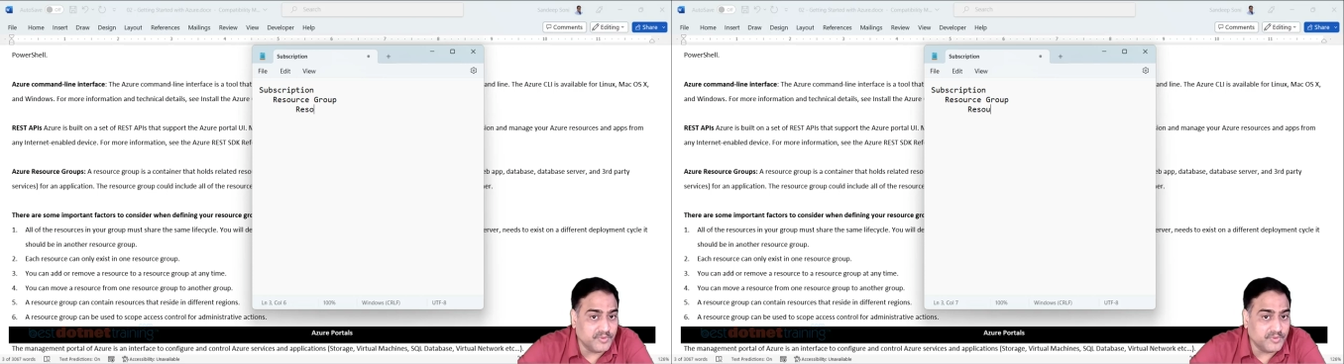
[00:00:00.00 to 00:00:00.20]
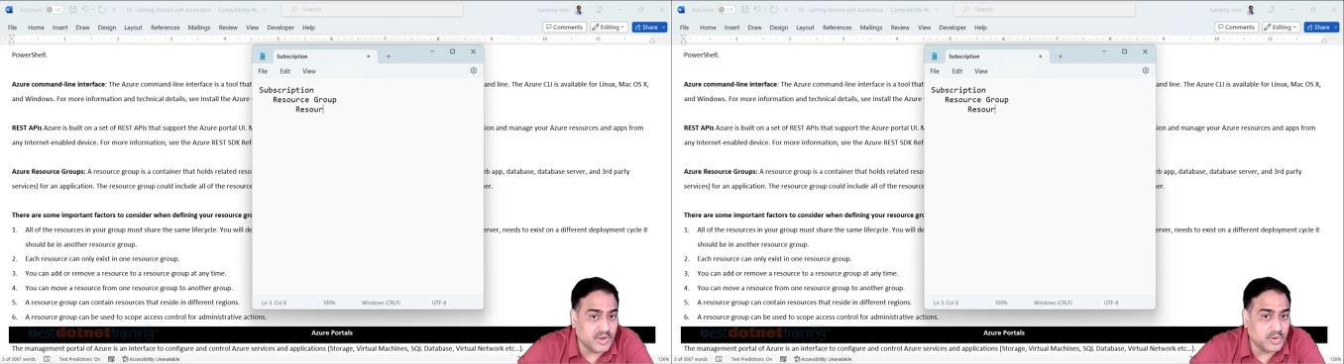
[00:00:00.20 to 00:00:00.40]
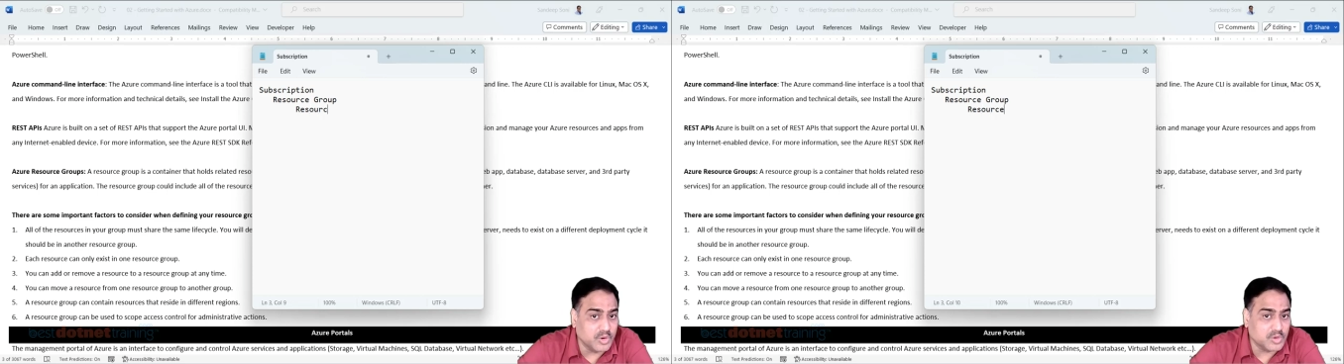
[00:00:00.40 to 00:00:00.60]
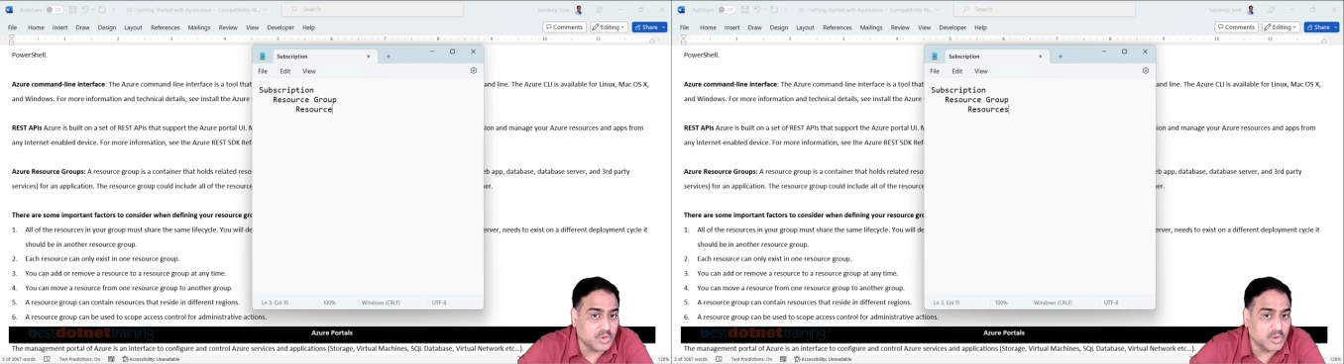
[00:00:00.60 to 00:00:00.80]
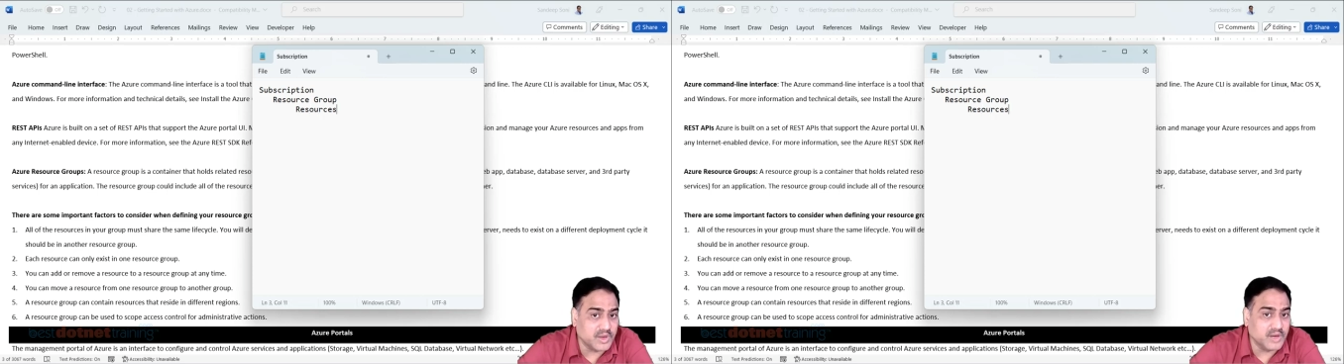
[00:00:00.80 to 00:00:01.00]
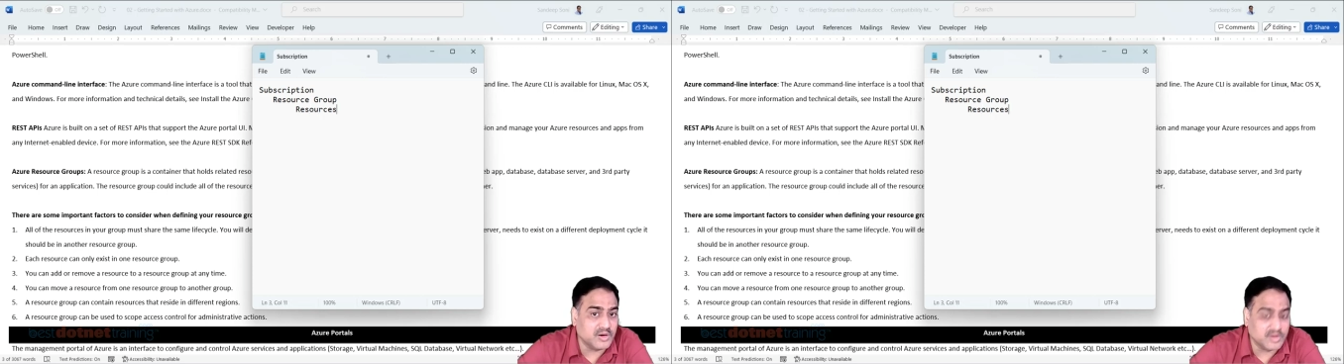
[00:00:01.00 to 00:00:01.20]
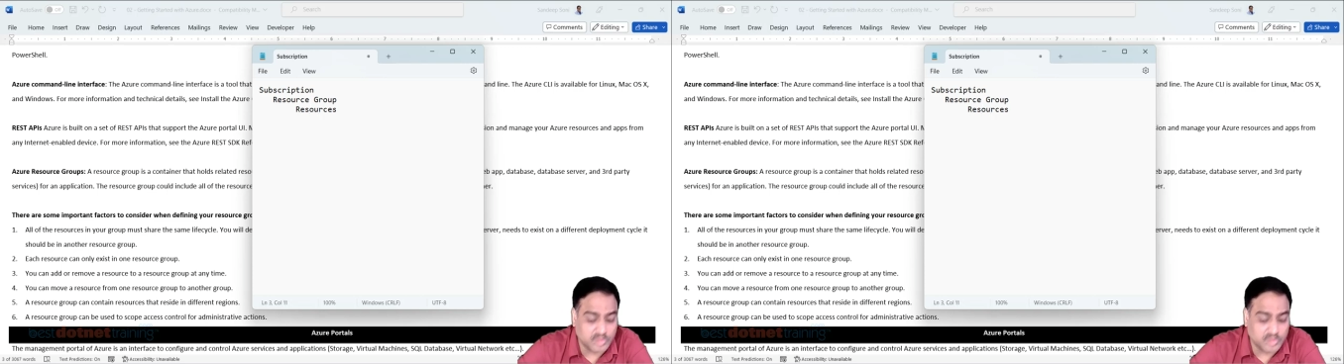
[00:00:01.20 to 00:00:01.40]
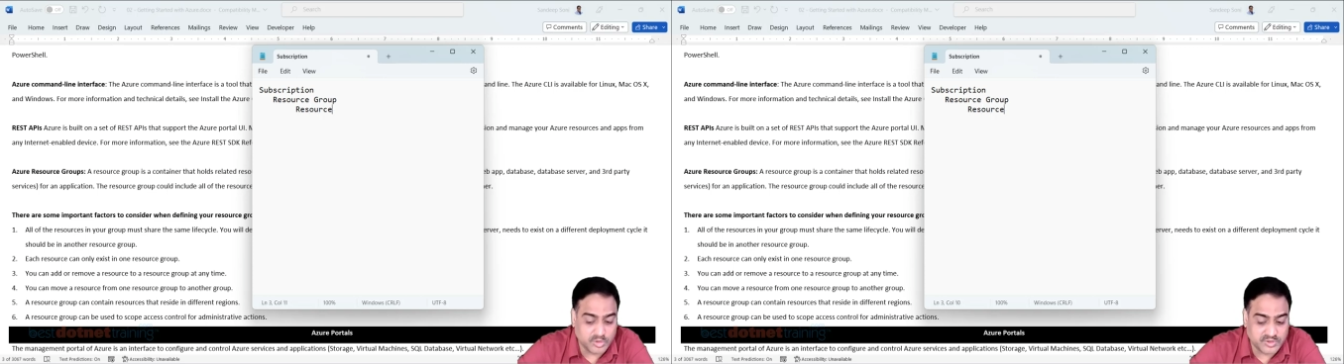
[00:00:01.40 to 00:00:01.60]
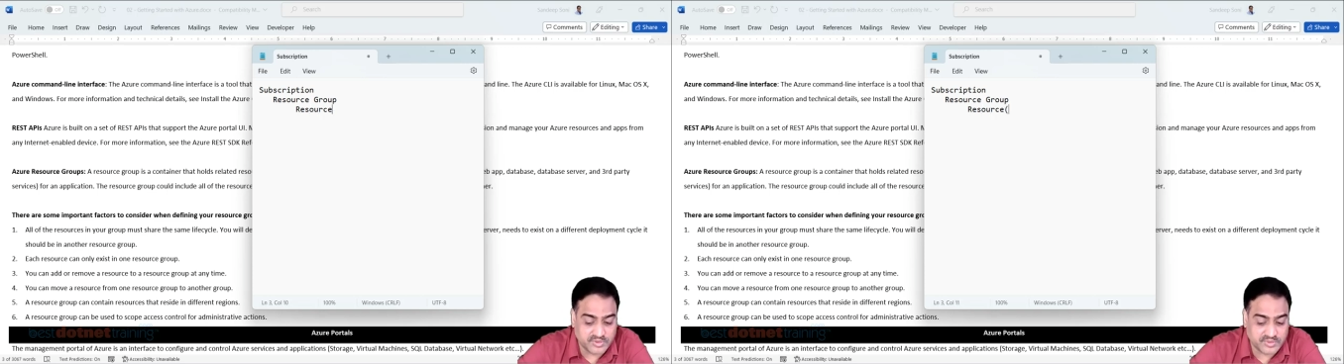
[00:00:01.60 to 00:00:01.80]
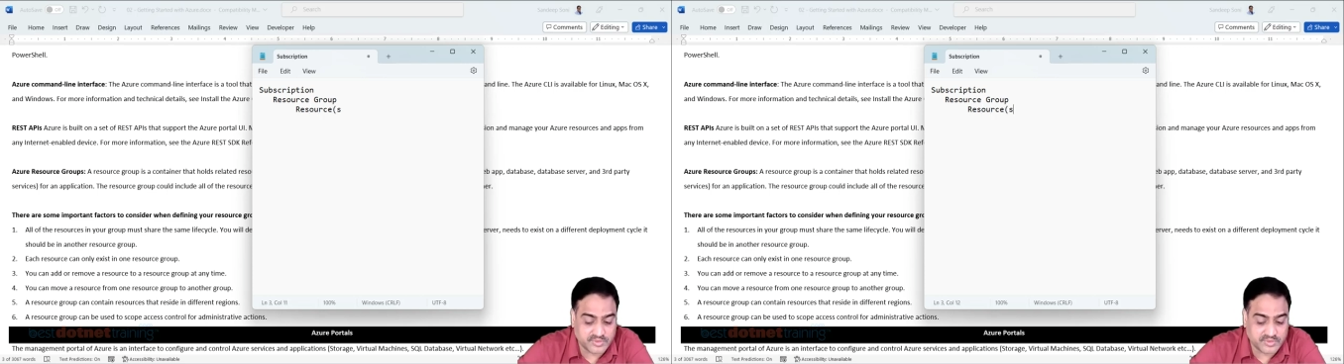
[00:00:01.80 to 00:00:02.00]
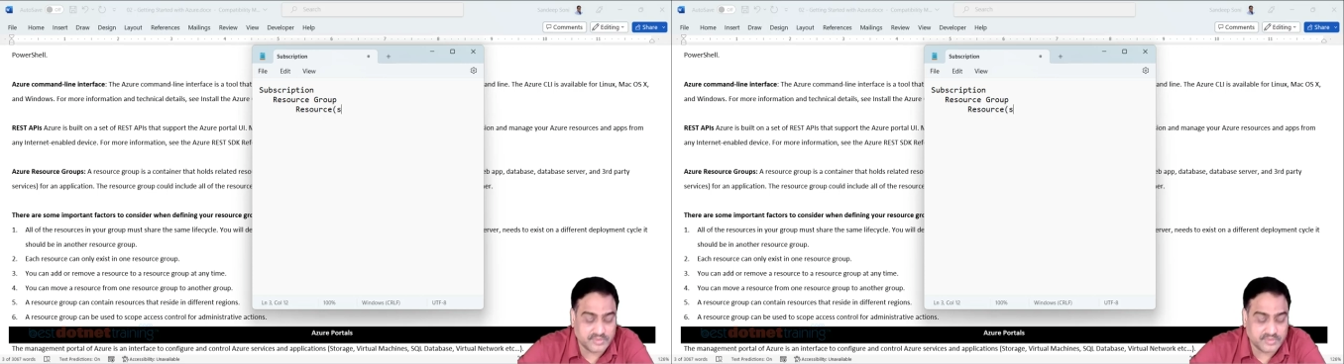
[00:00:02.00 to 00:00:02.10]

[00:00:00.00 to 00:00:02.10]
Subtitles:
we are going to create resources.